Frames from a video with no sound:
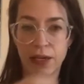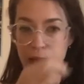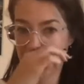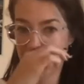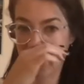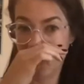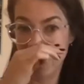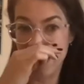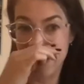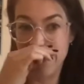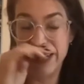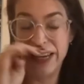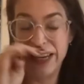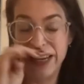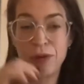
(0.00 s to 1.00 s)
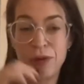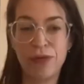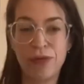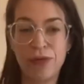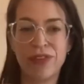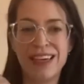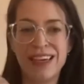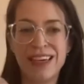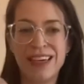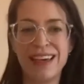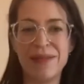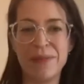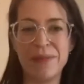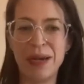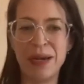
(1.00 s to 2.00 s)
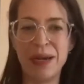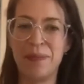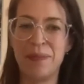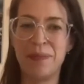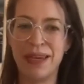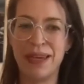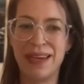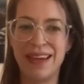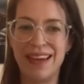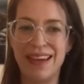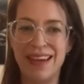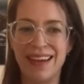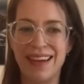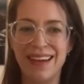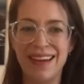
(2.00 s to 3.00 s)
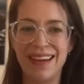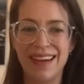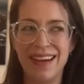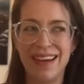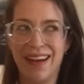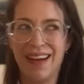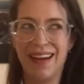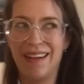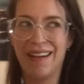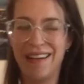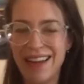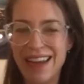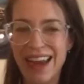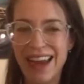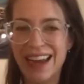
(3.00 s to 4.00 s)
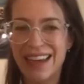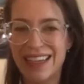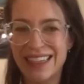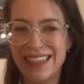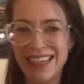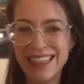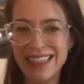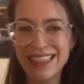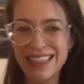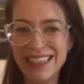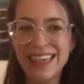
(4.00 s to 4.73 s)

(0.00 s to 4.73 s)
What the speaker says: So even if you think it might be a herniated disc,